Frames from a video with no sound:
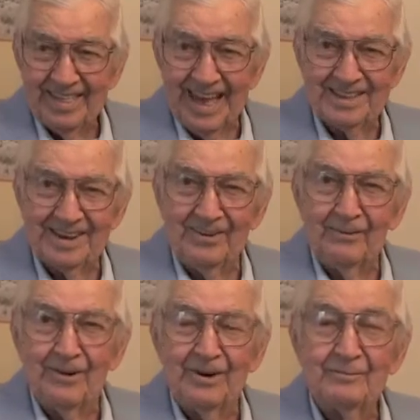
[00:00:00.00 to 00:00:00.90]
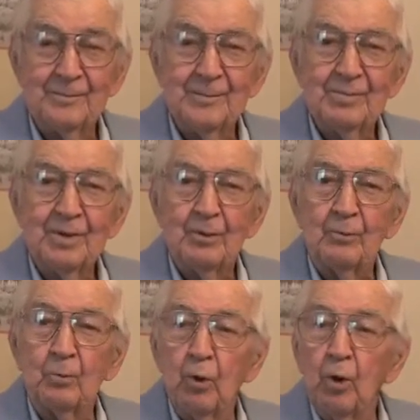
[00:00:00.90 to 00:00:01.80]
Thank the Lord.
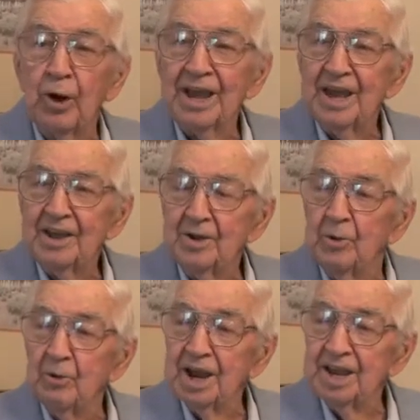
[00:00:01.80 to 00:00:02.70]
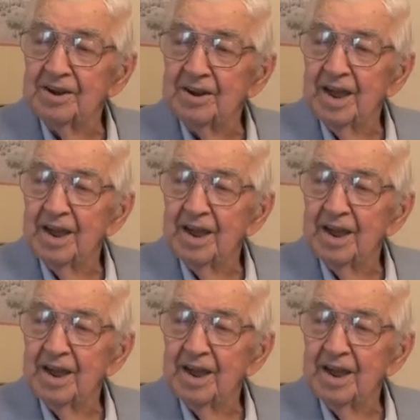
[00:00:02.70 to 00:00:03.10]
Roy Green.